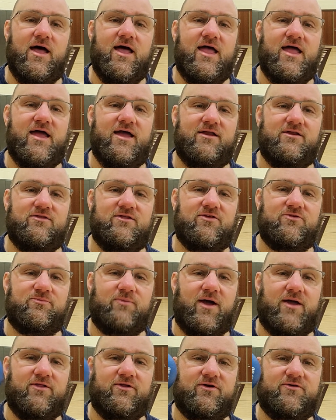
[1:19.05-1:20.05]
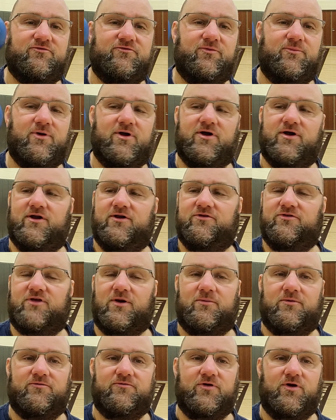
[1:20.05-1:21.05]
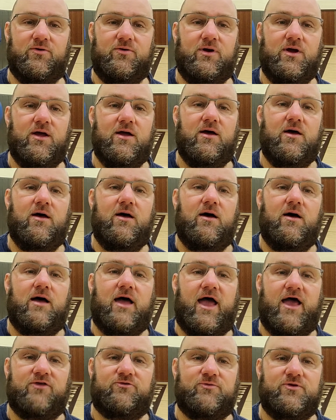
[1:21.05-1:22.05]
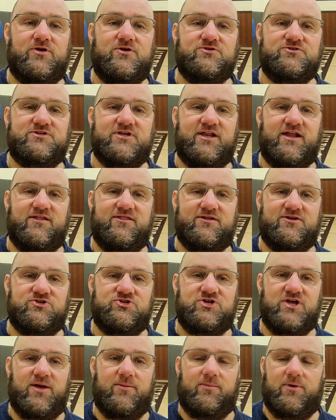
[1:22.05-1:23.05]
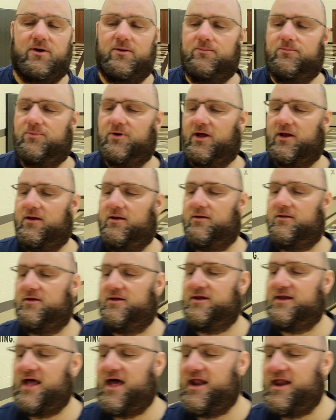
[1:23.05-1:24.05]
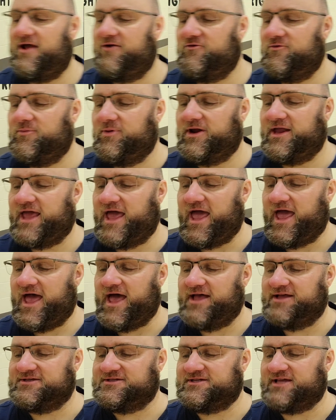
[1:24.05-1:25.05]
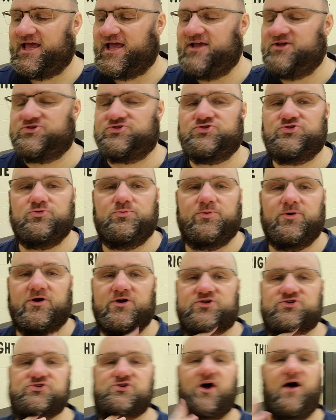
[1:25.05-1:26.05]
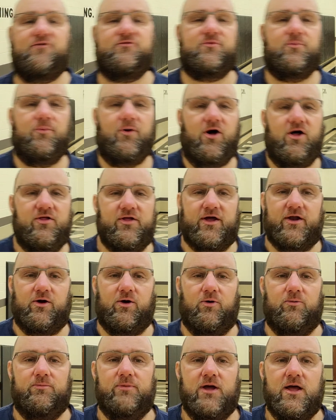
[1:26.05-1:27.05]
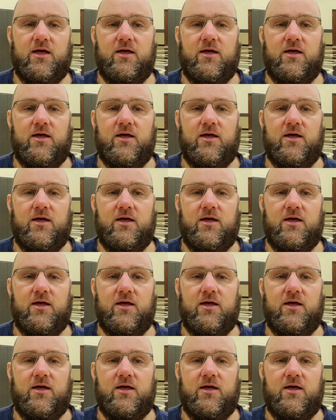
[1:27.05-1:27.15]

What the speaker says: and this might look familiar to some of you as we use it in the gym, but not everybody has a super soft ball at home.